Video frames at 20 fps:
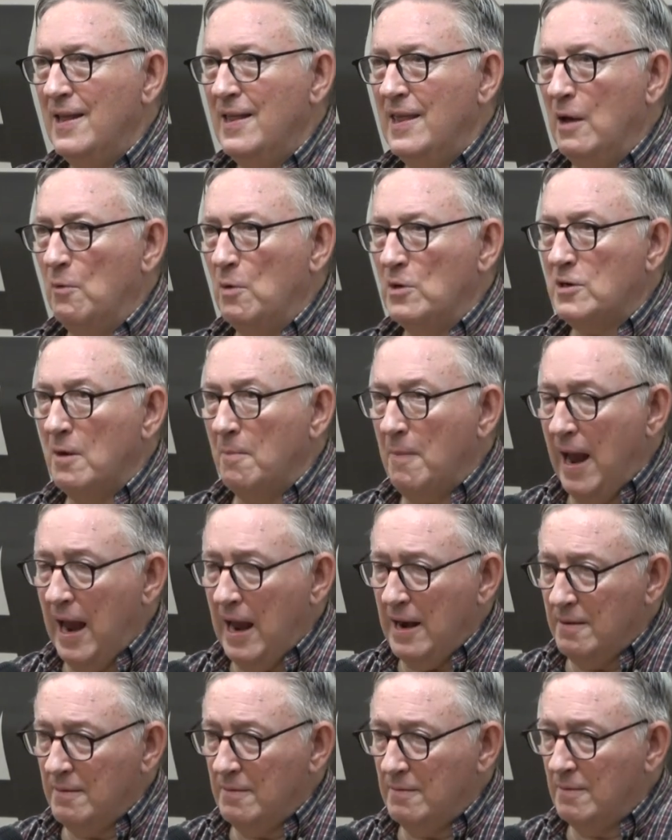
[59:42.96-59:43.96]
There was a
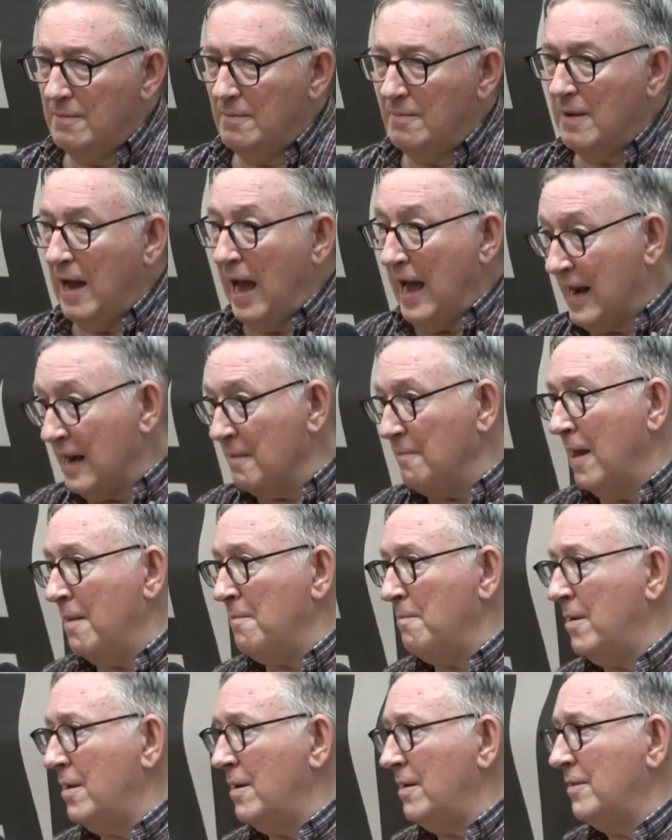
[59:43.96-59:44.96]
man I
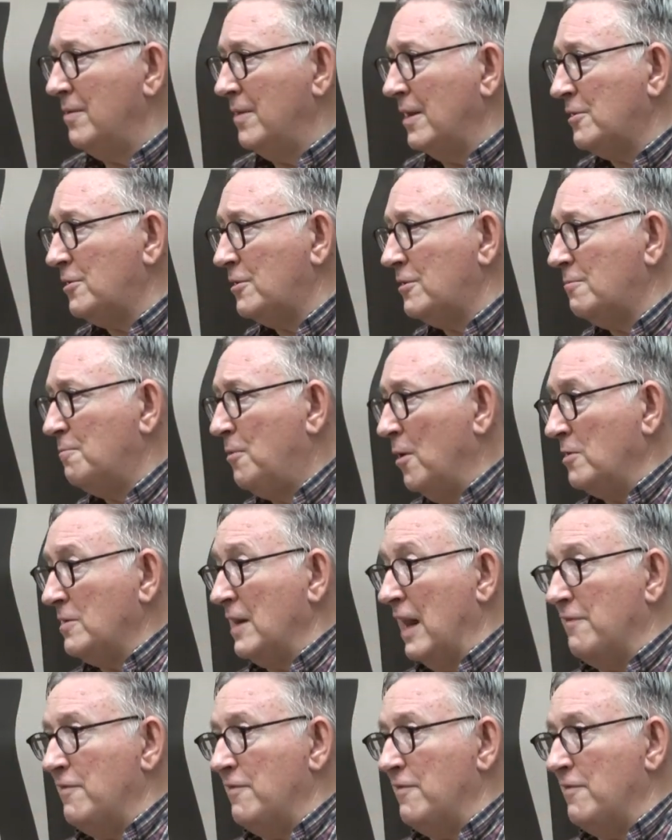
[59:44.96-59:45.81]
remember this person.